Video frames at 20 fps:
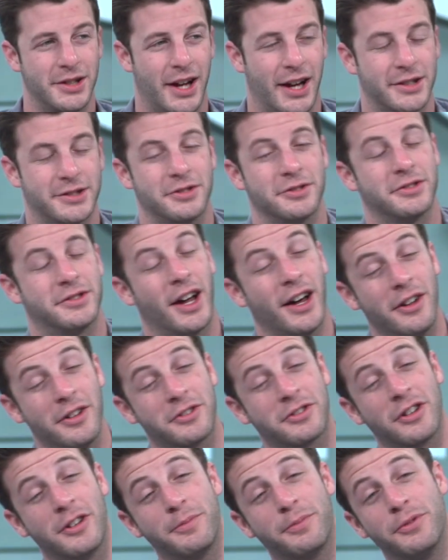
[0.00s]
Nationals. Donald
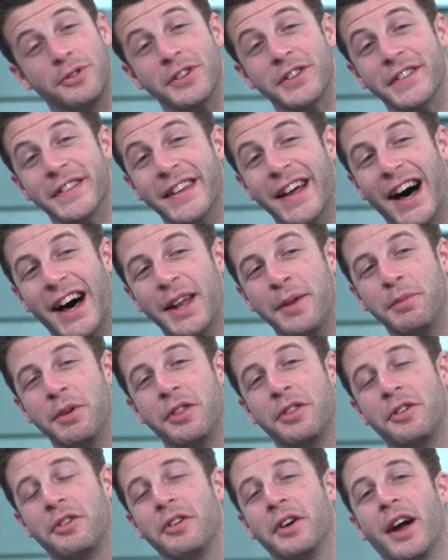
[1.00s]
Trump will not be
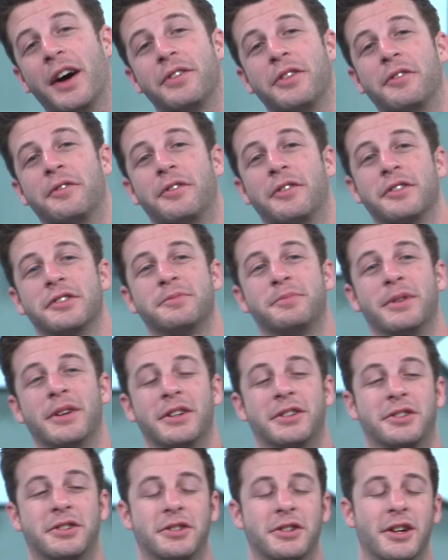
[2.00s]
throwing out the first
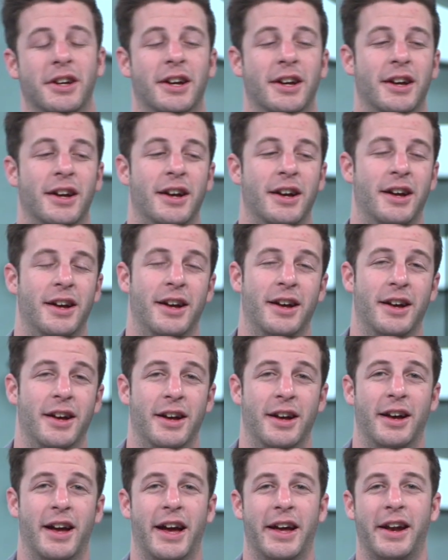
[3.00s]
pitch.
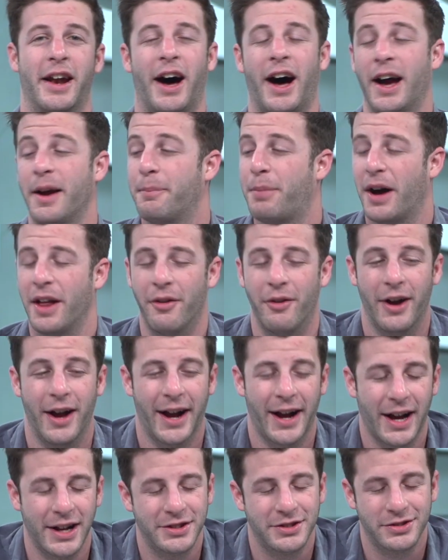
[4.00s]
And I, by the way, I
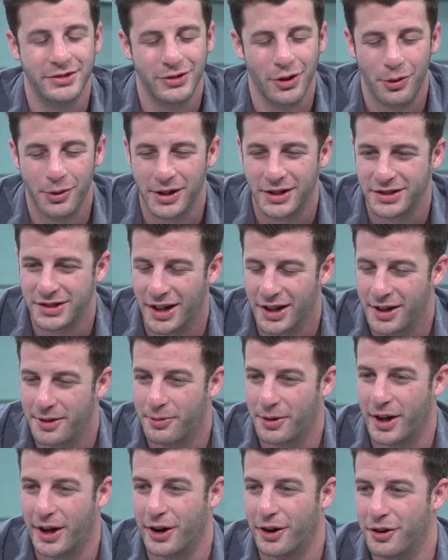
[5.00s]
got so excited
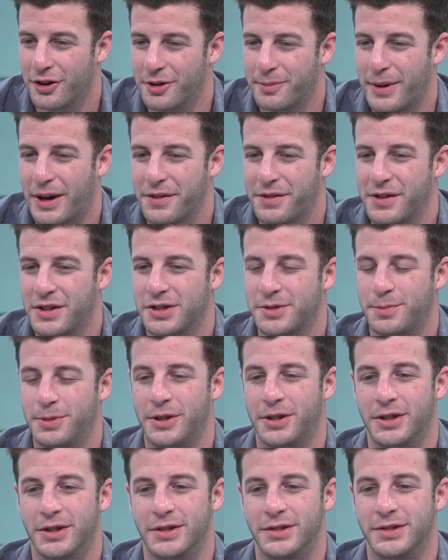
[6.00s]
when I heard about this
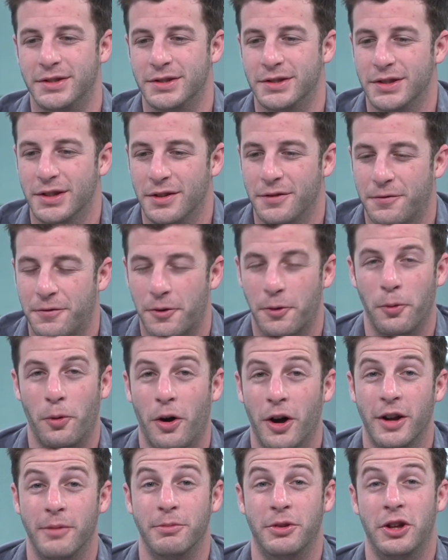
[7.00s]
because for
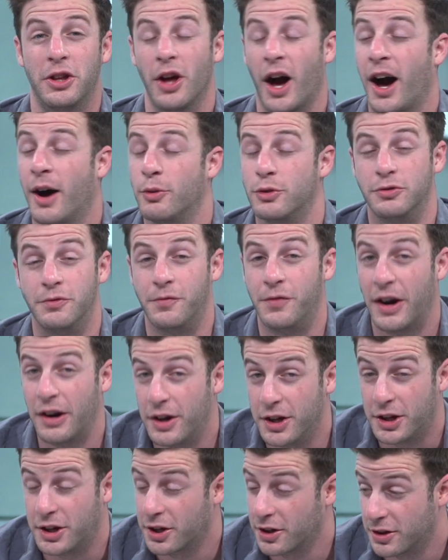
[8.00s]
one, I was
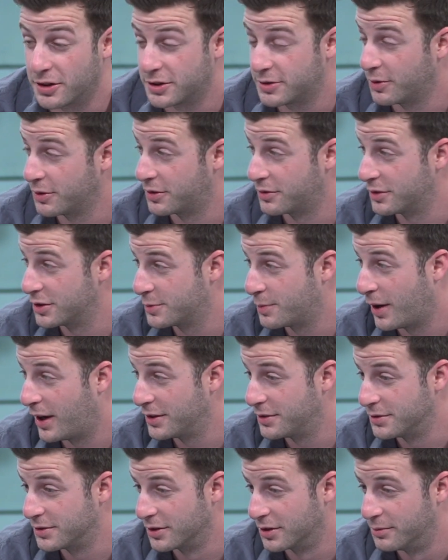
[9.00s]
very curious what the
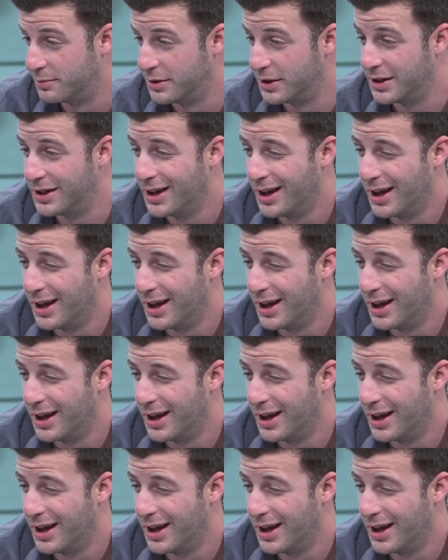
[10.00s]
response was going to be.